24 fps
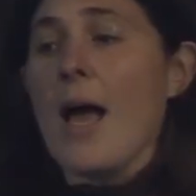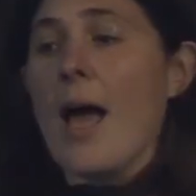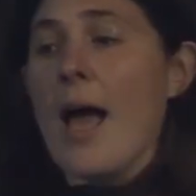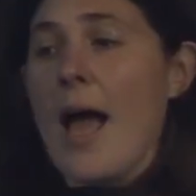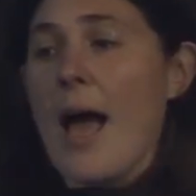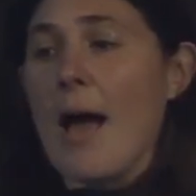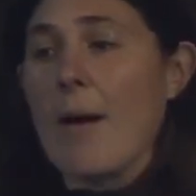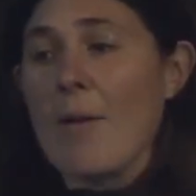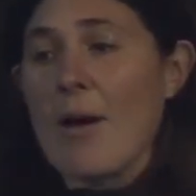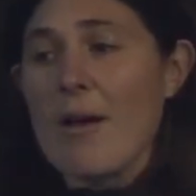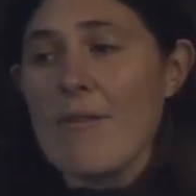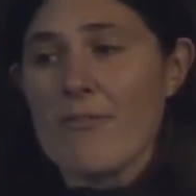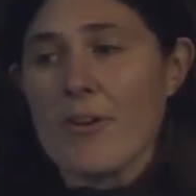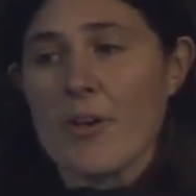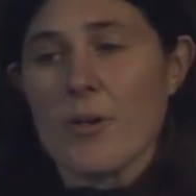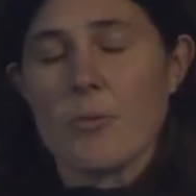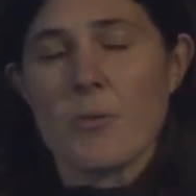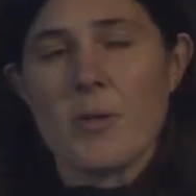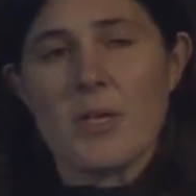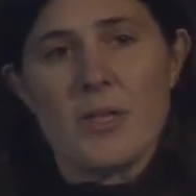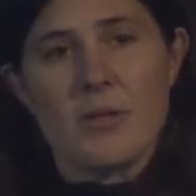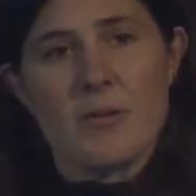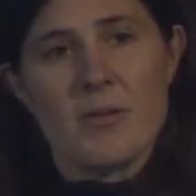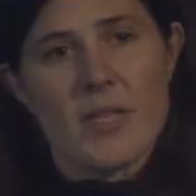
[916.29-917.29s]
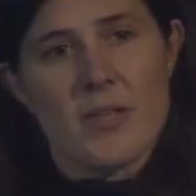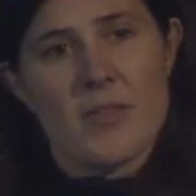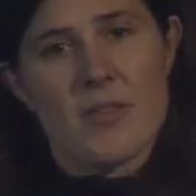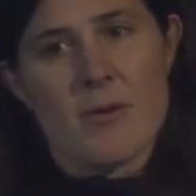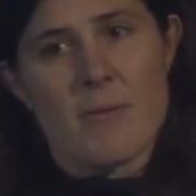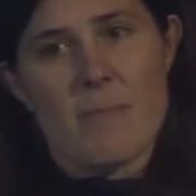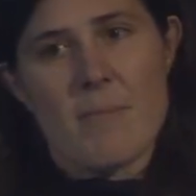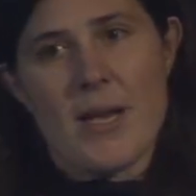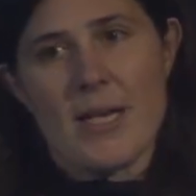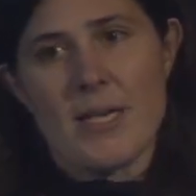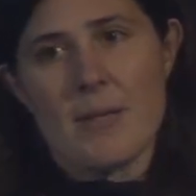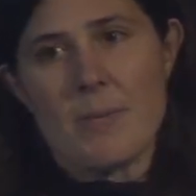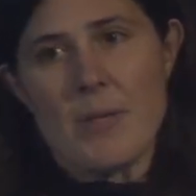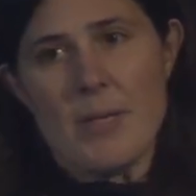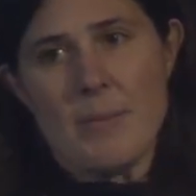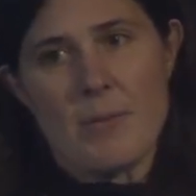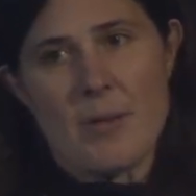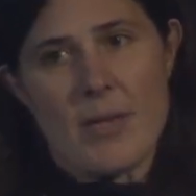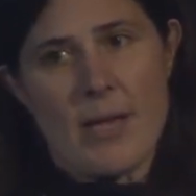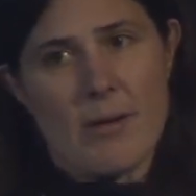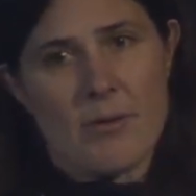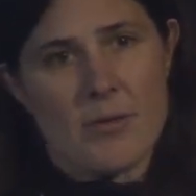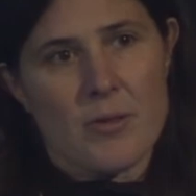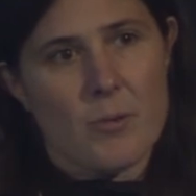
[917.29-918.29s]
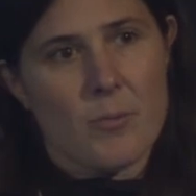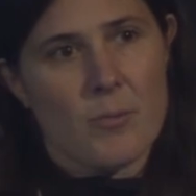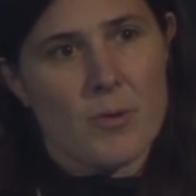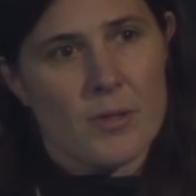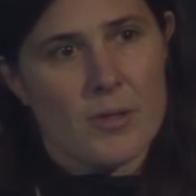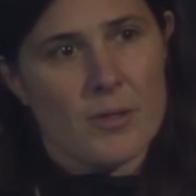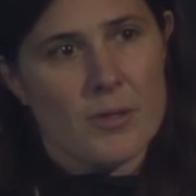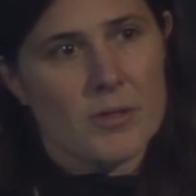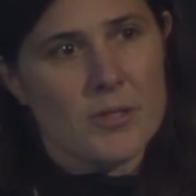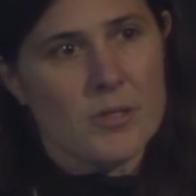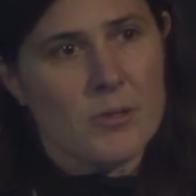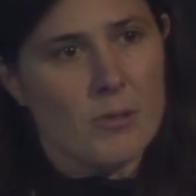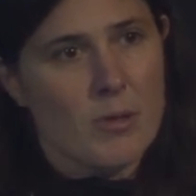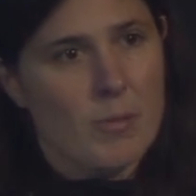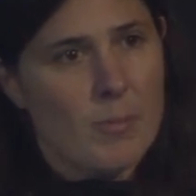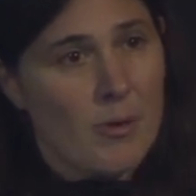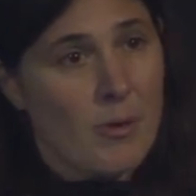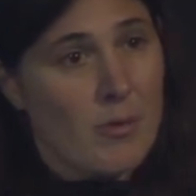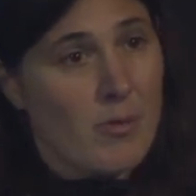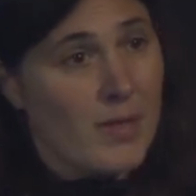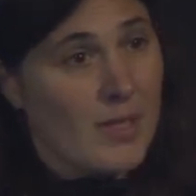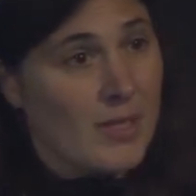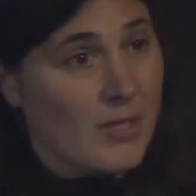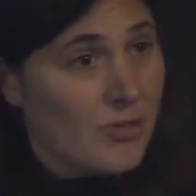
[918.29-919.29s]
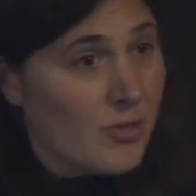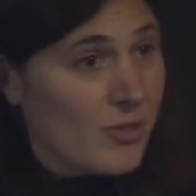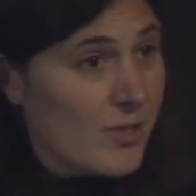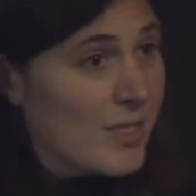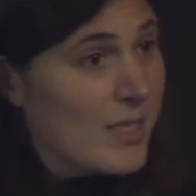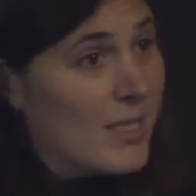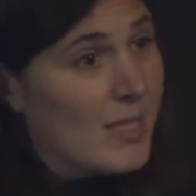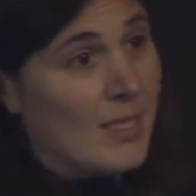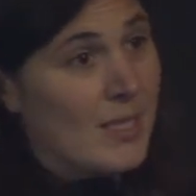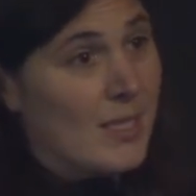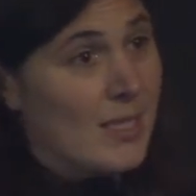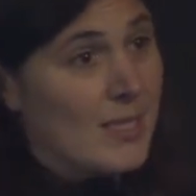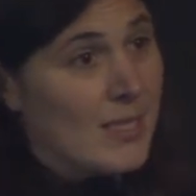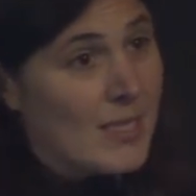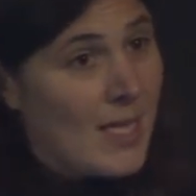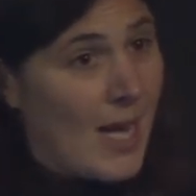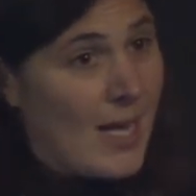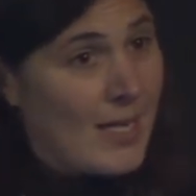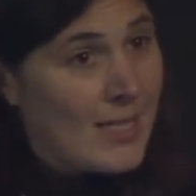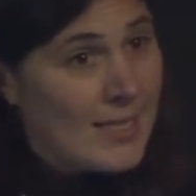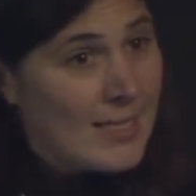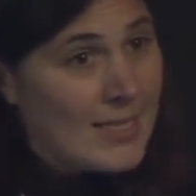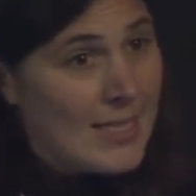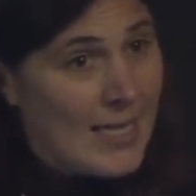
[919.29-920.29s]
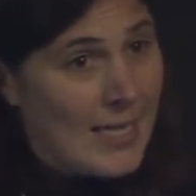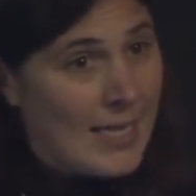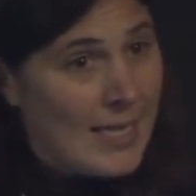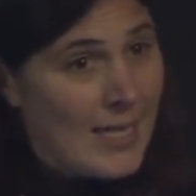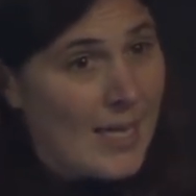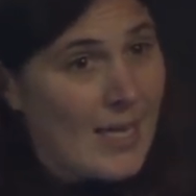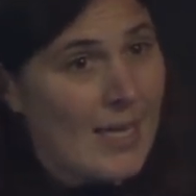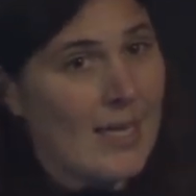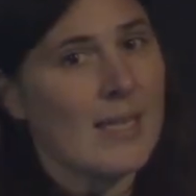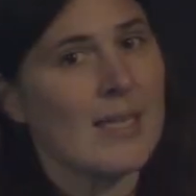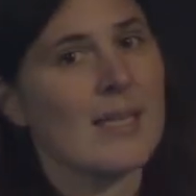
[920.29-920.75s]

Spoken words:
However, we knew that there are many people out in the world who are both interested in this kind of data